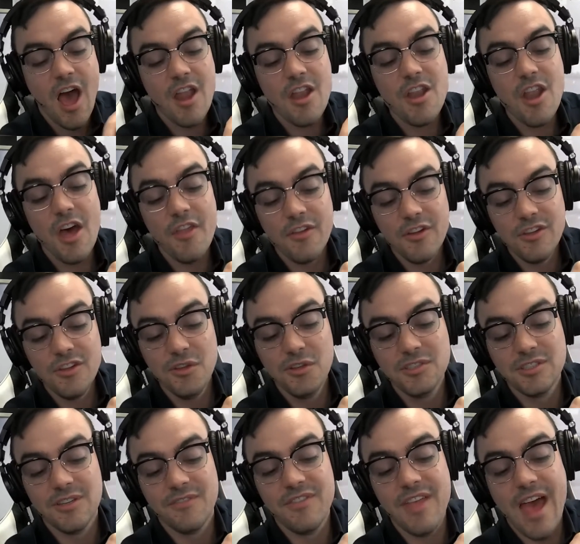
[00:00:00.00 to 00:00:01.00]
Another
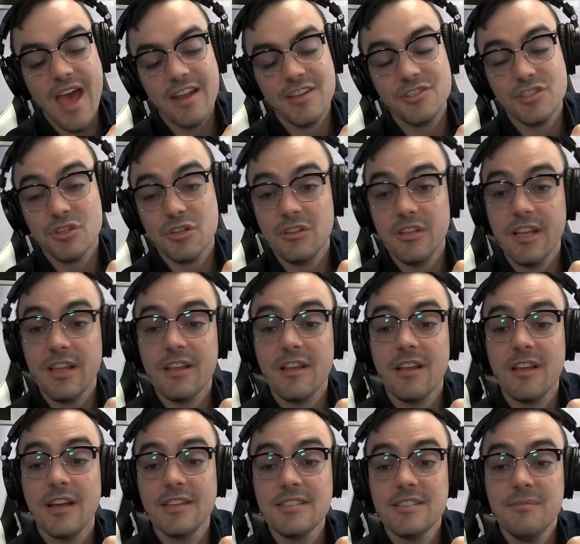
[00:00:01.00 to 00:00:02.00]
use of that is you click
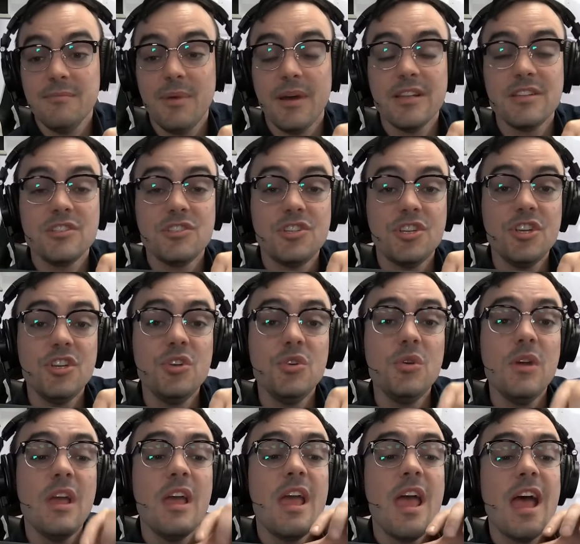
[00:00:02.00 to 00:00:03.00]
custom button
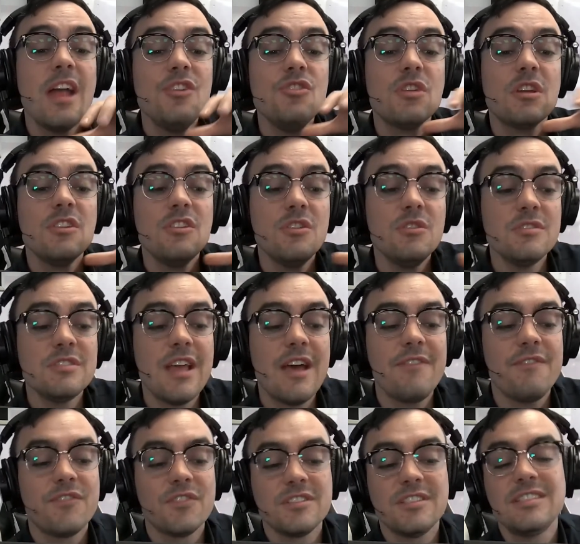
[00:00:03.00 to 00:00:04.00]
two, and you can use
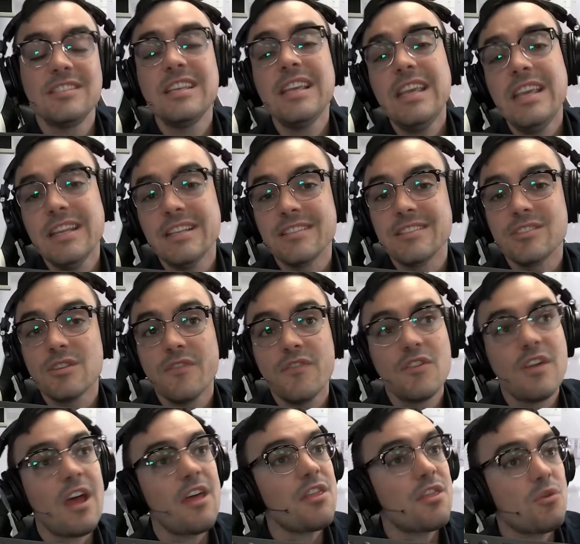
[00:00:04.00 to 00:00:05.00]
that for scenes. So if
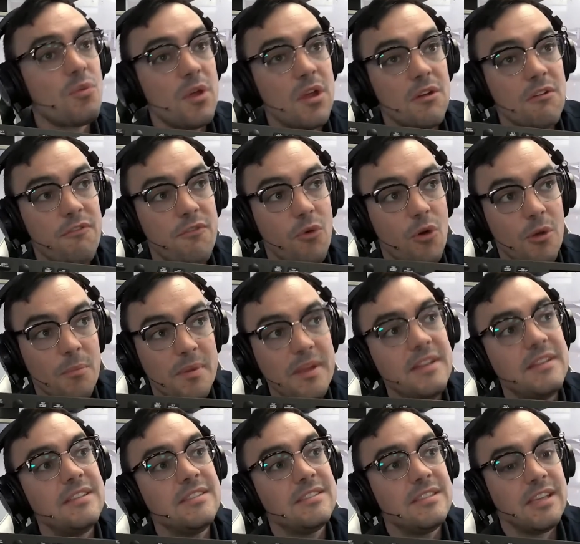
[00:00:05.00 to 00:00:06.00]
you've got three or four
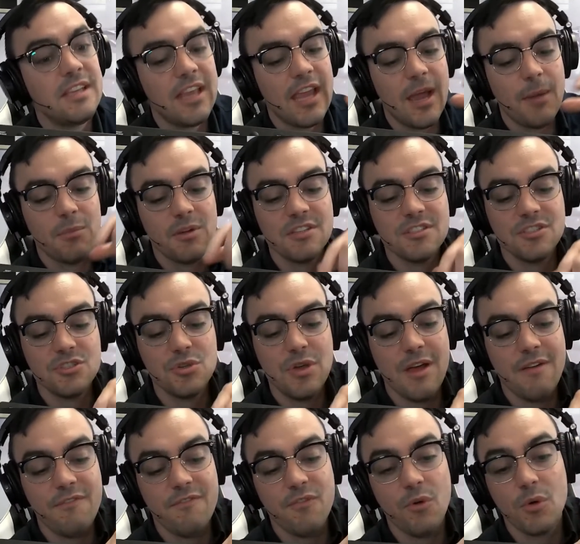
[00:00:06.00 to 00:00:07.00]
P T Z cameras and you
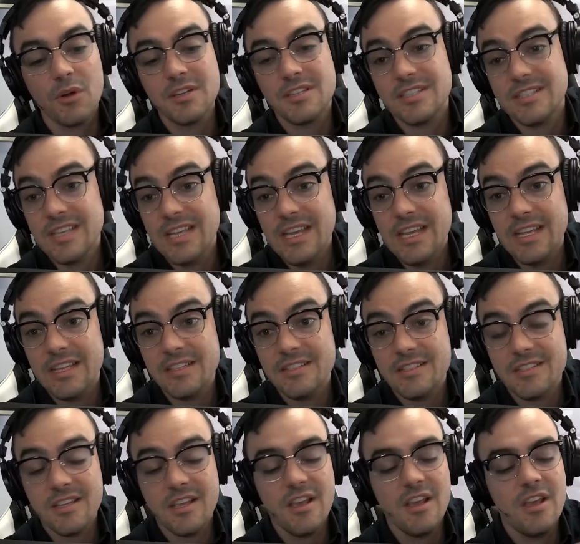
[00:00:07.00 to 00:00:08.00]
have four
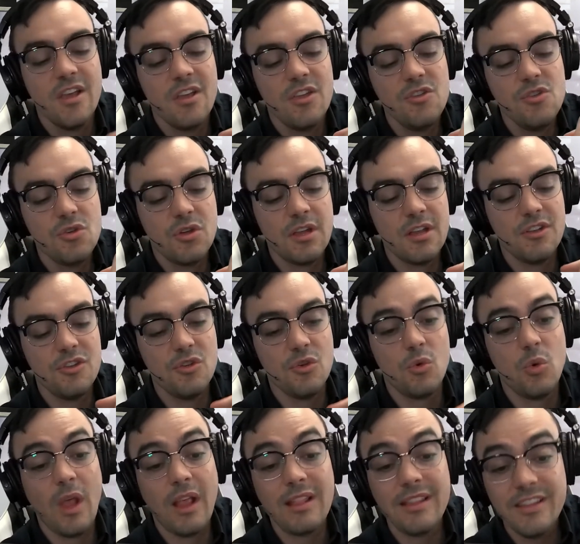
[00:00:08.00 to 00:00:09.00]
scenes, you can do
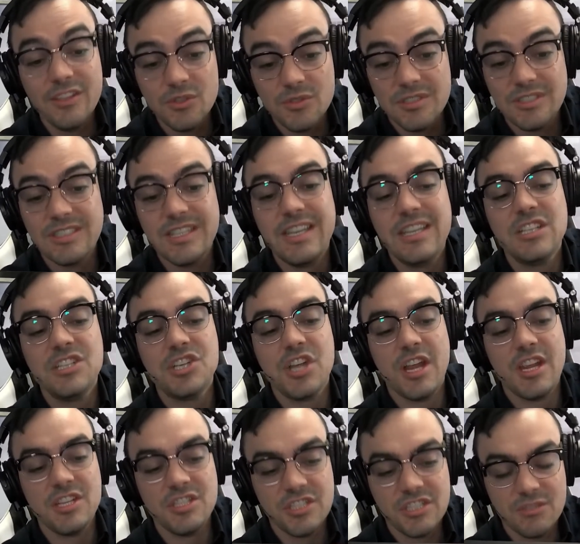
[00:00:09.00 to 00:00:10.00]
quickly do scene
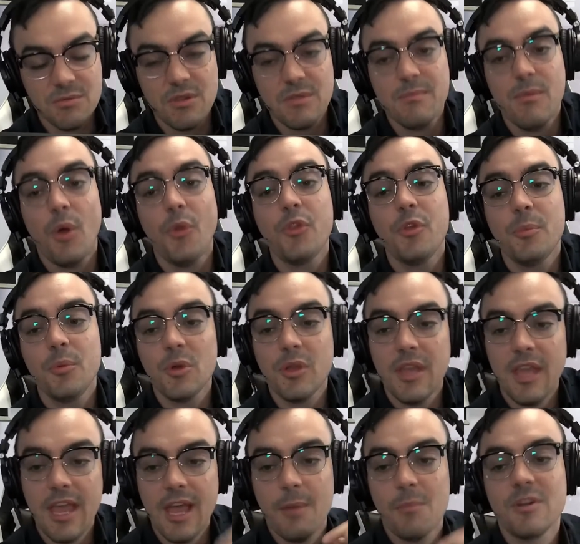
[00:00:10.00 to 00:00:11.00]
changes with multiple
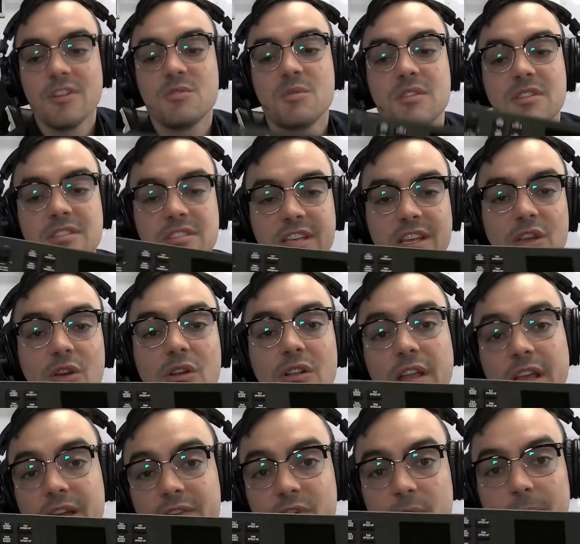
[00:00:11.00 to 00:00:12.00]
cameras with a single
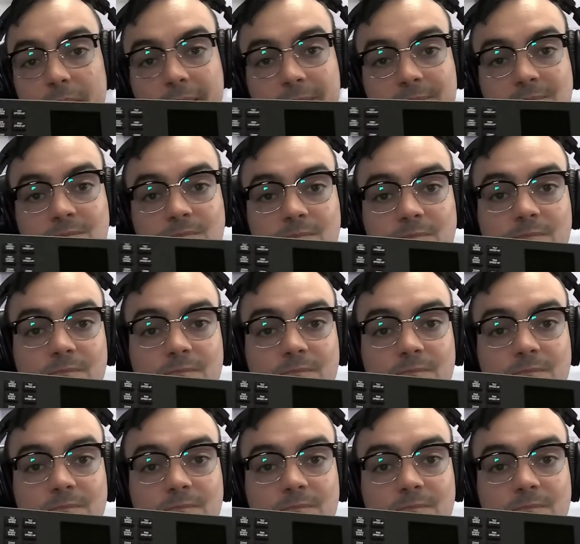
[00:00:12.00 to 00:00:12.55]
click of a button.